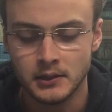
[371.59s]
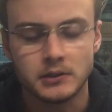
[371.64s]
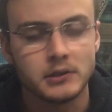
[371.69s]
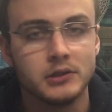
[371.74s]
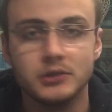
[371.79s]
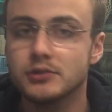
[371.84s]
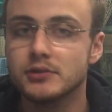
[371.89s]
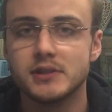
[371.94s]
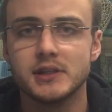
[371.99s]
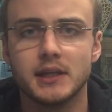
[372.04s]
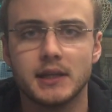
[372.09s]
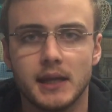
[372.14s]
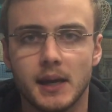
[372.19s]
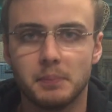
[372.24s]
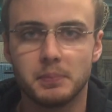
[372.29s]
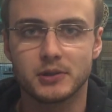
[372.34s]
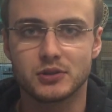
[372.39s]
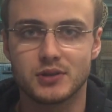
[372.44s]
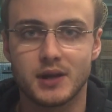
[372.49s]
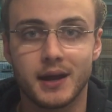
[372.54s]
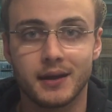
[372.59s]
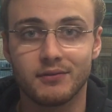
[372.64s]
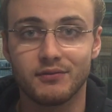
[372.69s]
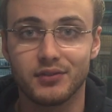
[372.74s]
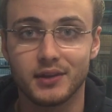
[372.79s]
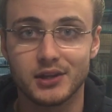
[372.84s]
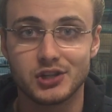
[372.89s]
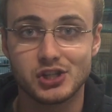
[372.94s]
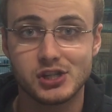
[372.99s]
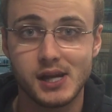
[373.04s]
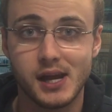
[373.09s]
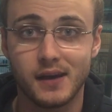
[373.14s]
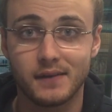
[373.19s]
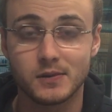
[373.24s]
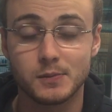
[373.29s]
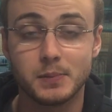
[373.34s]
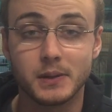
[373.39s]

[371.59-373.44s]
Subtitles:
using an Epic Dragonfly shaft